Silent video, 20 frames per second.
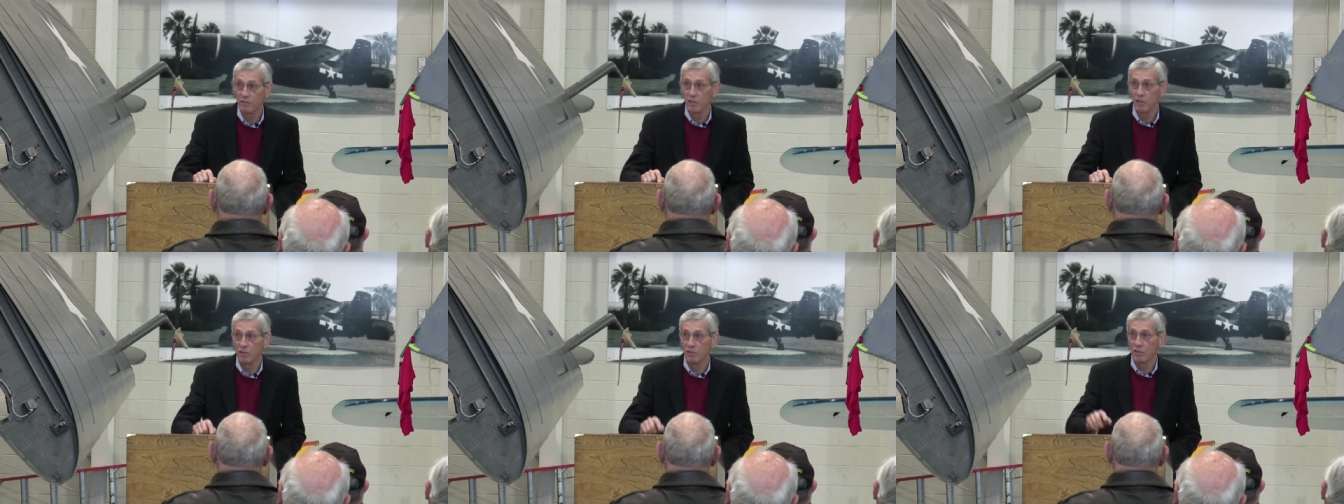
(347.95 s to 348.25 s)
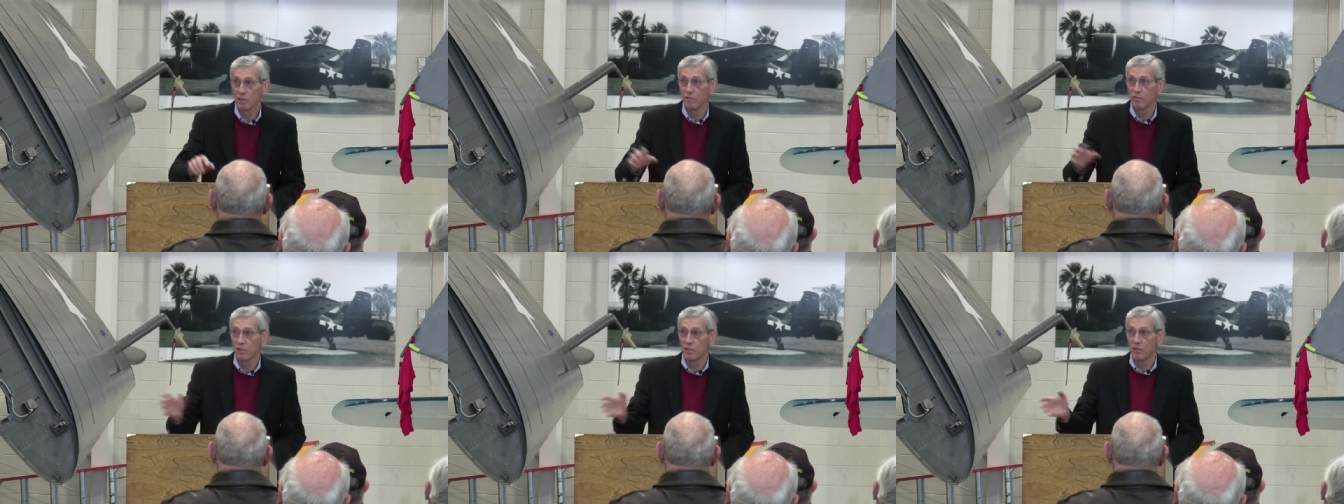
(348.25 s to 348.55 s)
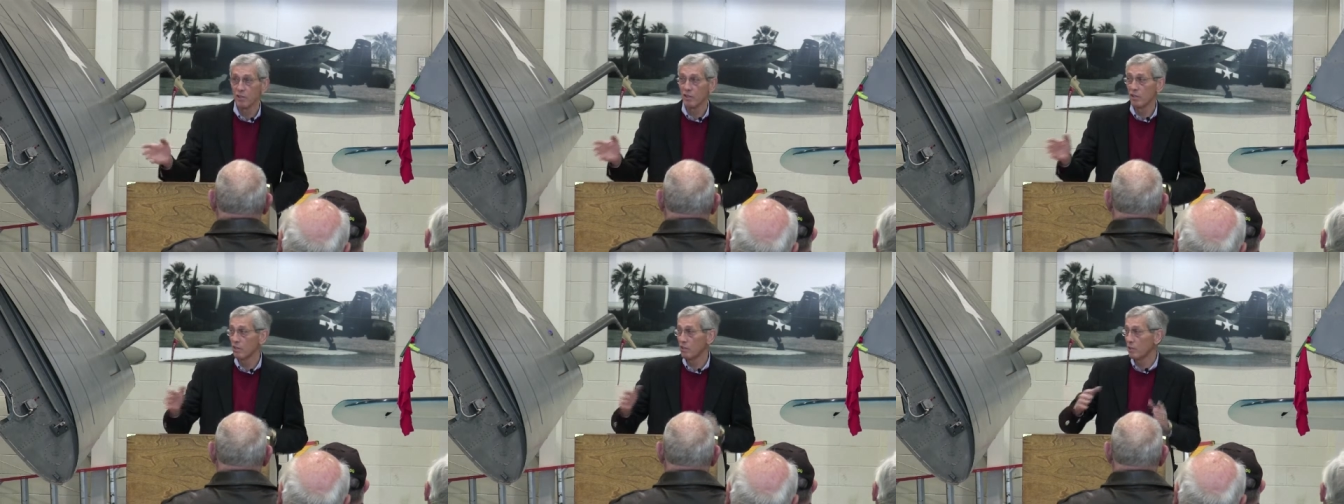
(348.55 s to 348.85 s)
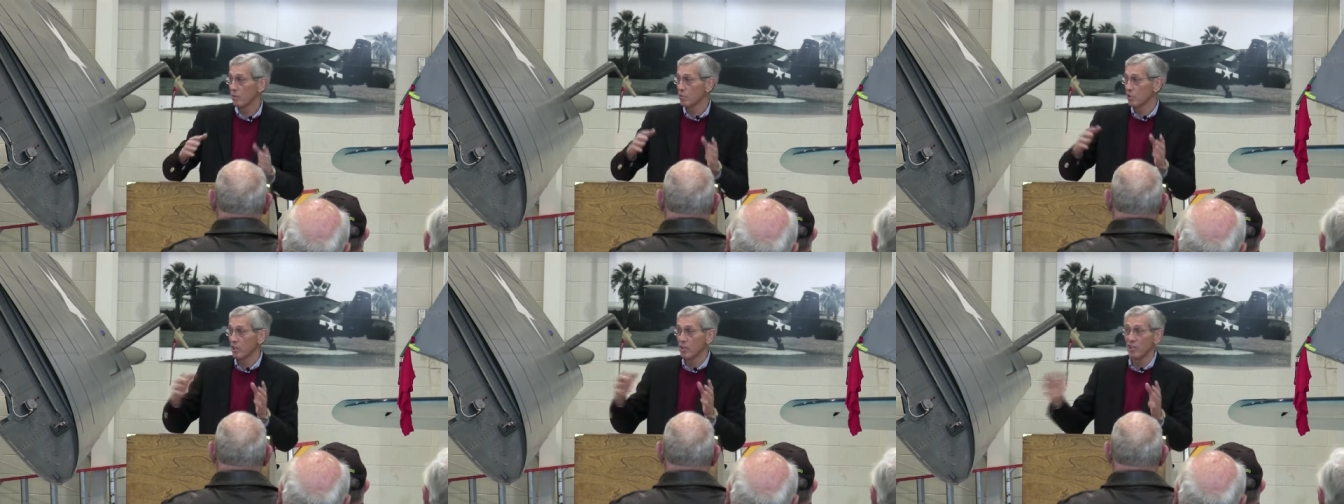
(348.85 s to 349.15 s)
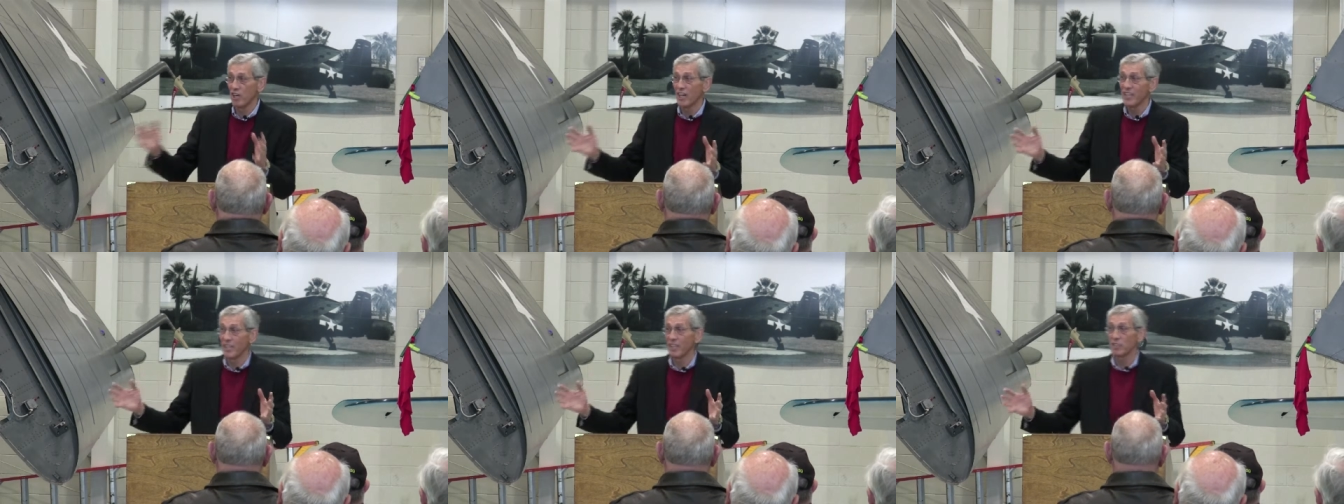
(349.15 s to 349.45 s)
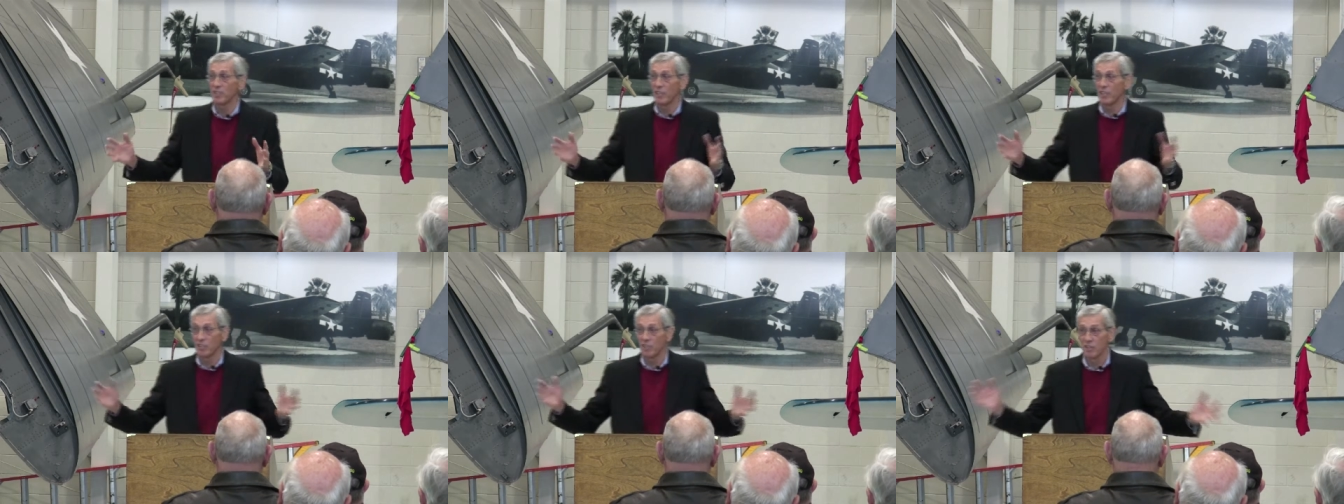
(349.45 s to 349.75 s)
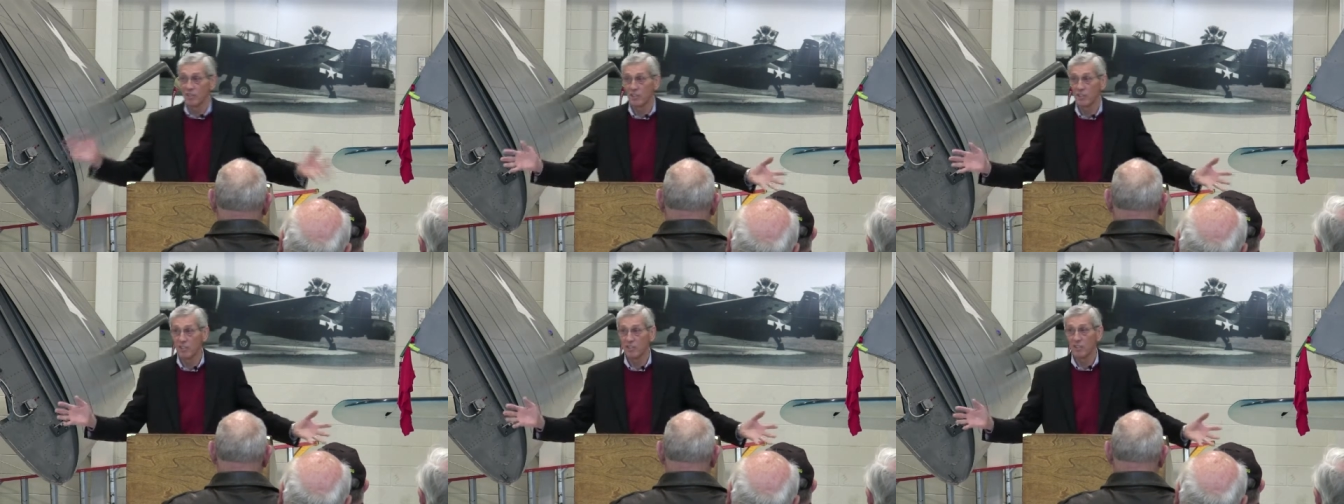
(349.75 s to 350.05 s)
For those of you that know, there was a Yankee
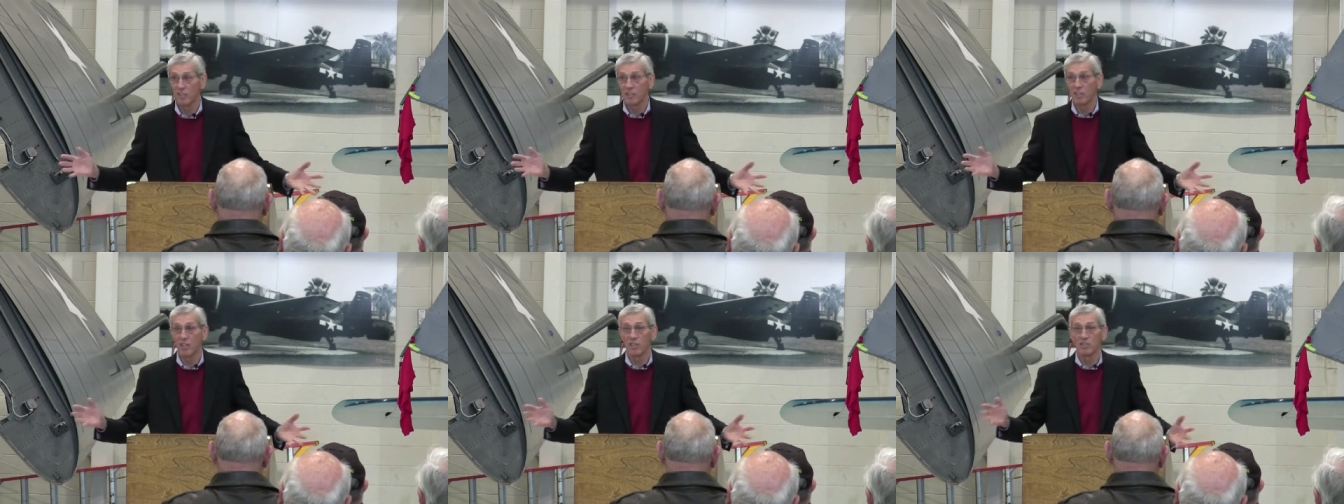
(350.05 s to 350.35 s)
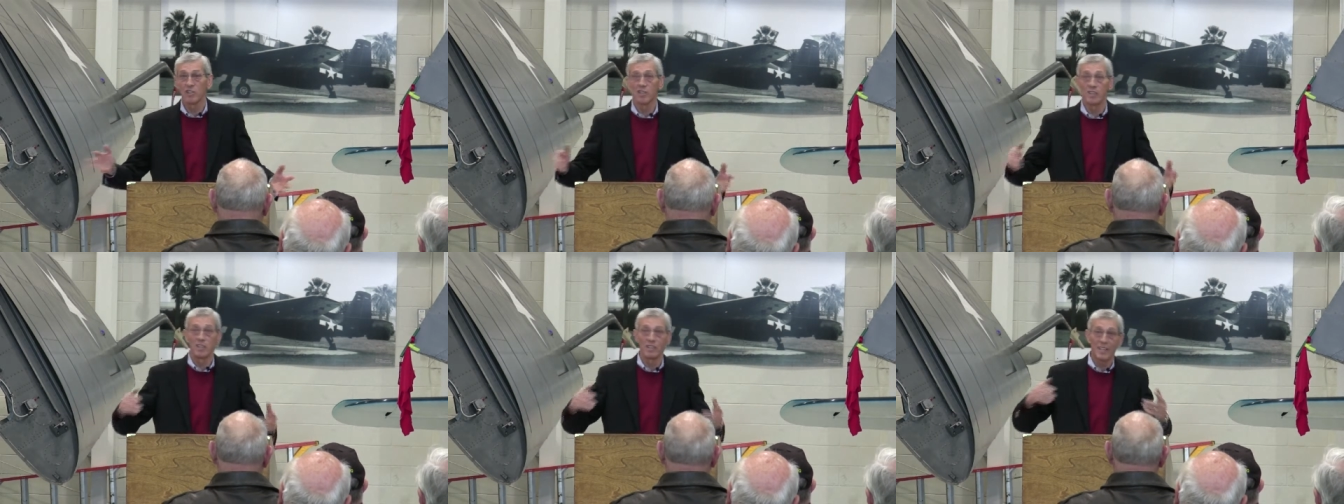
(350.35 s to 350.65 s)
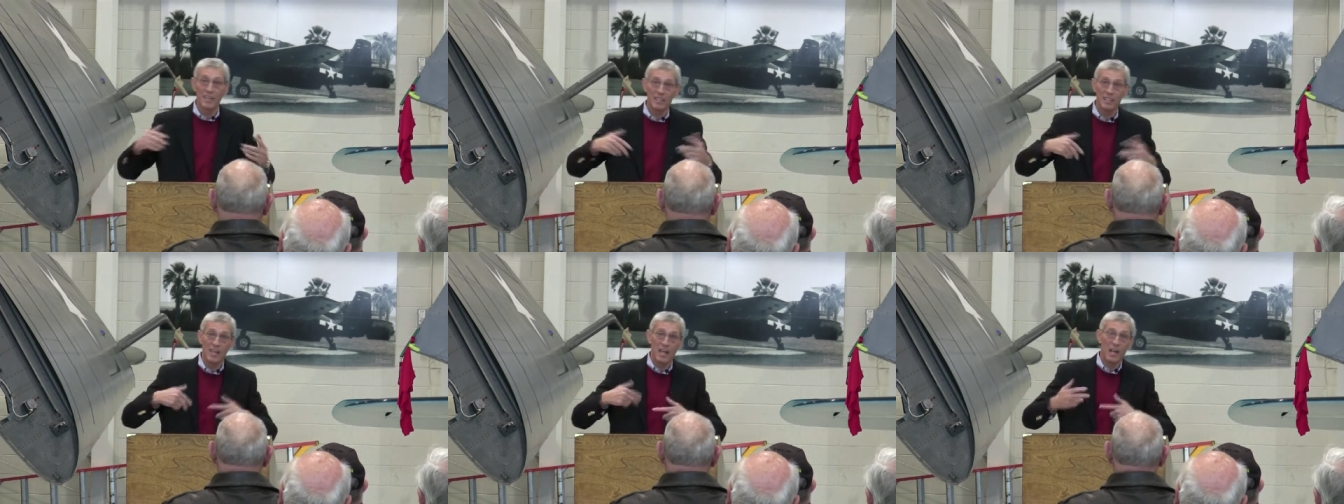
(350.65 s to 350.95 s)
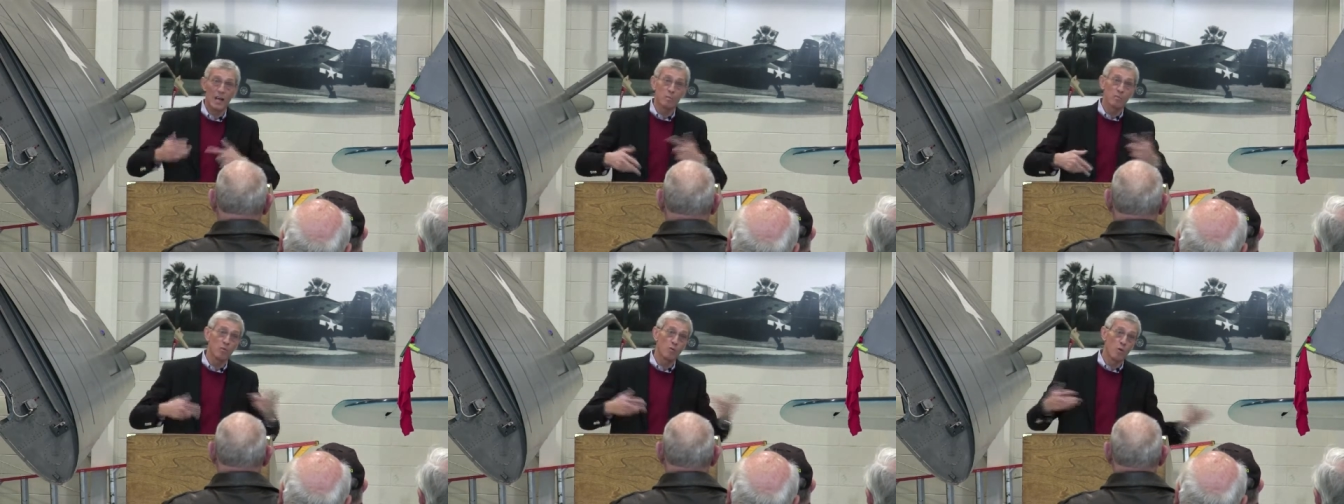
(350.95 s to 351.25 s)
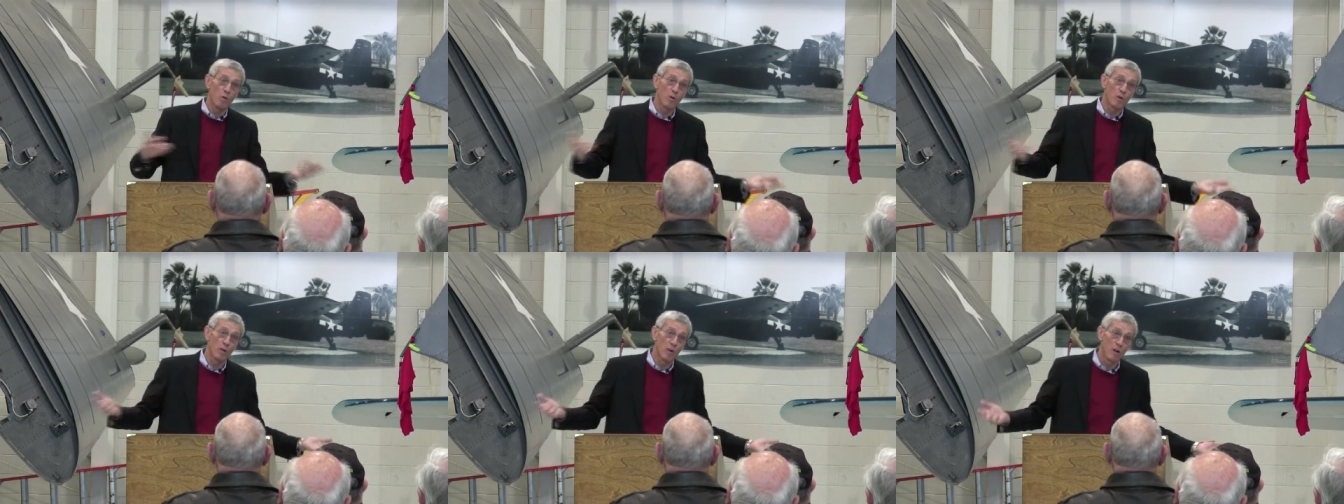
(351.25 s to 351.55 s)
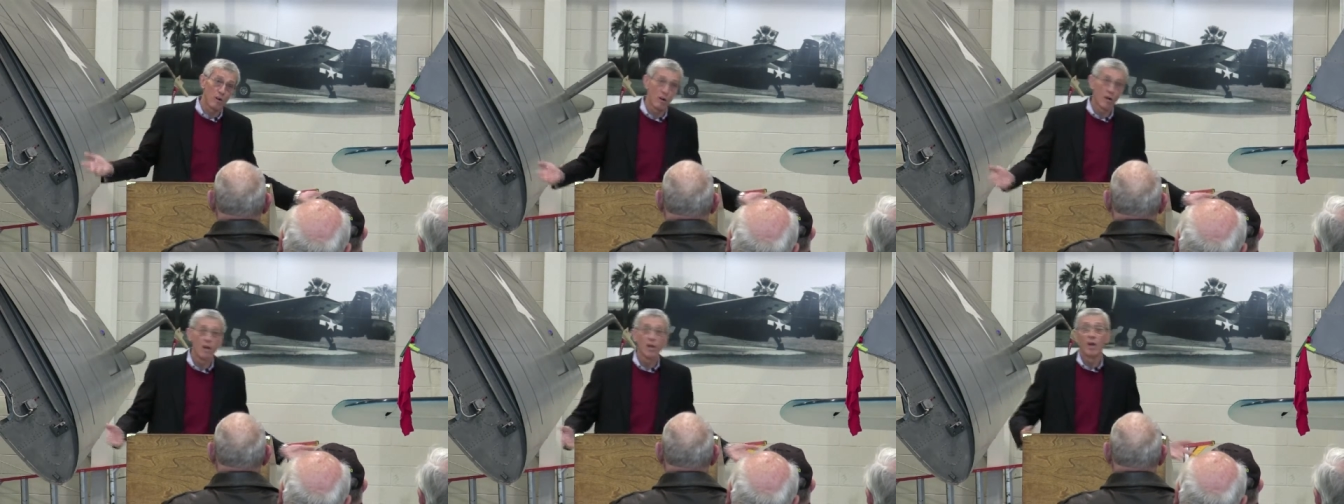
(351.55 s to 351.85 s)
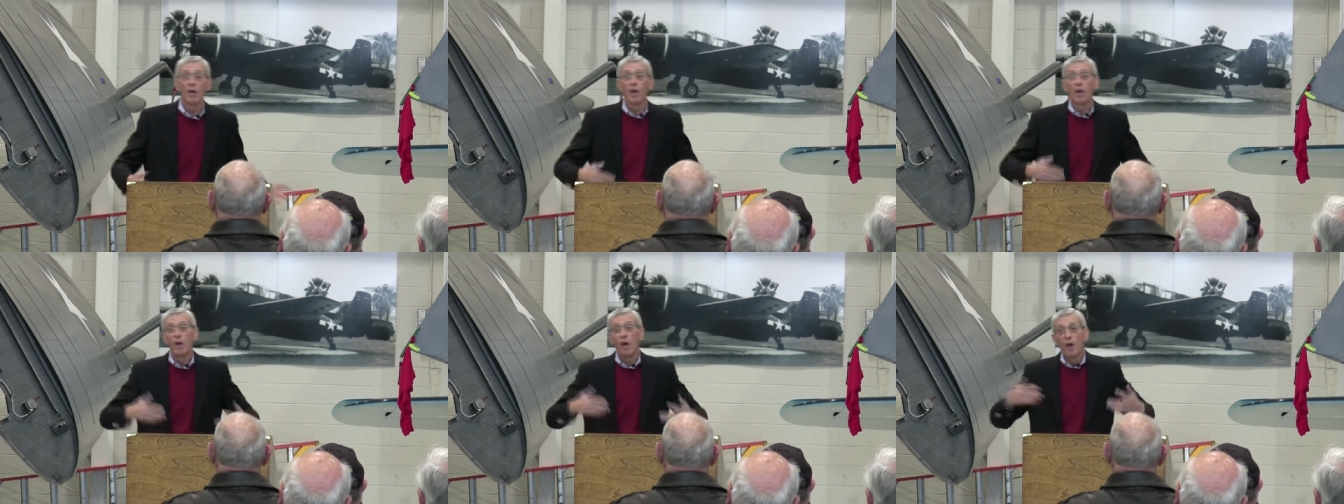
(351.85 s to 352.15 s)
Station, Dixie Station. At that time, the war all,